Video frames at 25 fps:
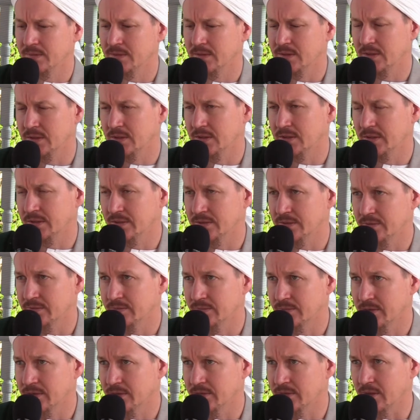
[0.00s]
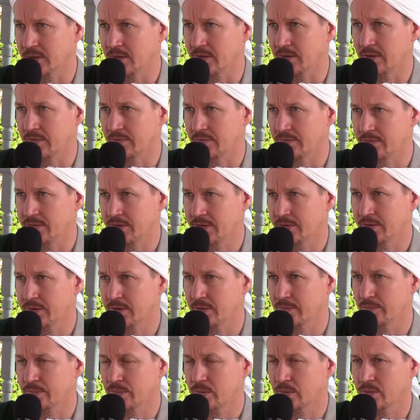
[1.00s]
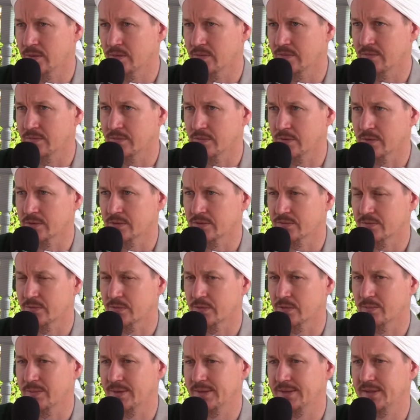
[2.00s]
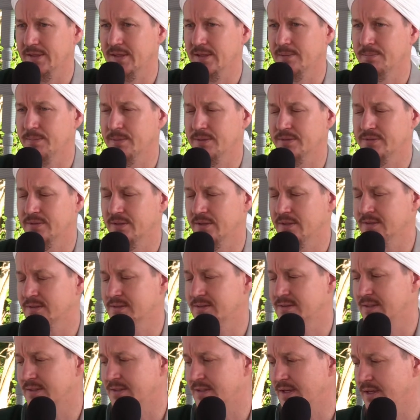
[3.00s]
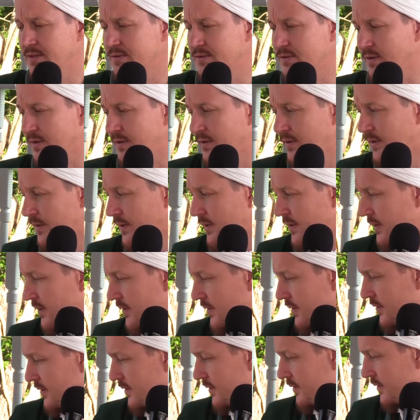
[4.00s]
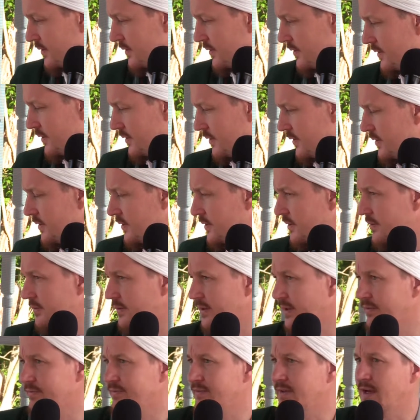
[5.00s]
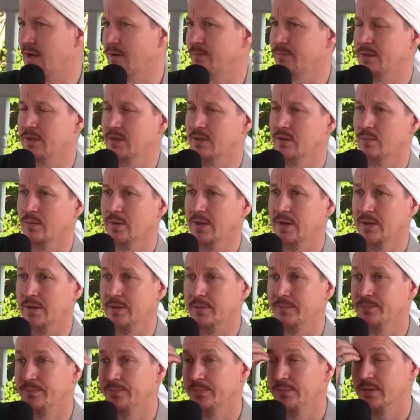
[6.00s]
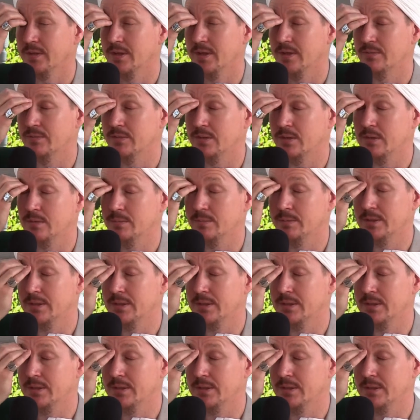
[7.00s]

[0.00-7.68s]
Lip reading: it's a very important verse for the way that he presents the danger of not being aware of the human